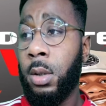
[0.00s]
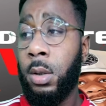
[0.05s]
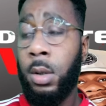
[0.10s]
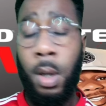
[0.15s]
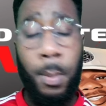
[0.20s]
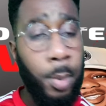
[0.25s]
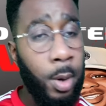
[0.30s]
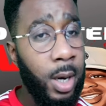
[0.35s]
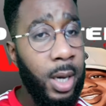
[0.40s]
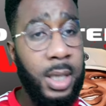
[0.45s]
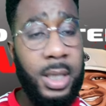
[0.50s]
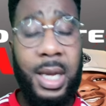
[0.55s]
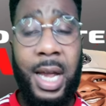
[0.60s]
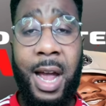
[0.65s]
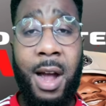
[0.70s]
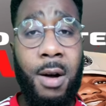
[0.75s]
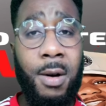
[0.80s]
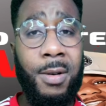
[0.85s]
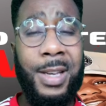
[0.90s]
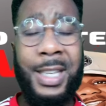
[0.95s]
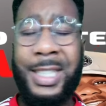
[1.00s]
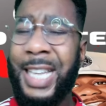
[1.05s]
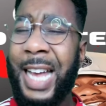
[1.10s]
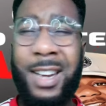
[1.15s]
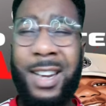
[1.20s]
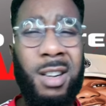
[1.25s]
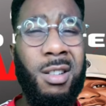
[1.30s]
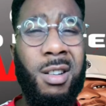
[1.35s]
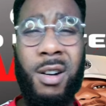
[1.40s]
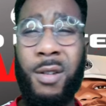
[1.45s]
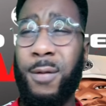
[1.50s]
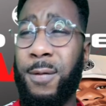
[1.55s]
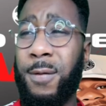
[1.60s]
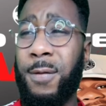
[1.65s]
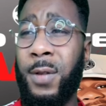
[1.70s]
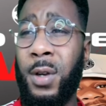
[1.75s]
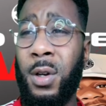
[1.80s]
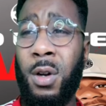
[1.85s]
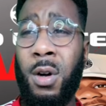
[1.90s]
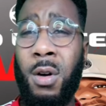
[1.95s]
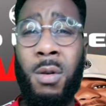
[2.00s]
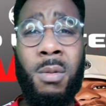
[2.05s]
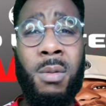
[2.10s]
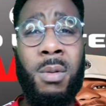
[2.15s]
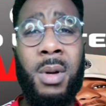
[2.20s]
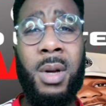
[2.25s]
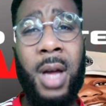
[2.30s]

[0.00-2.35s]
Your boy is out. He's had enough, you know.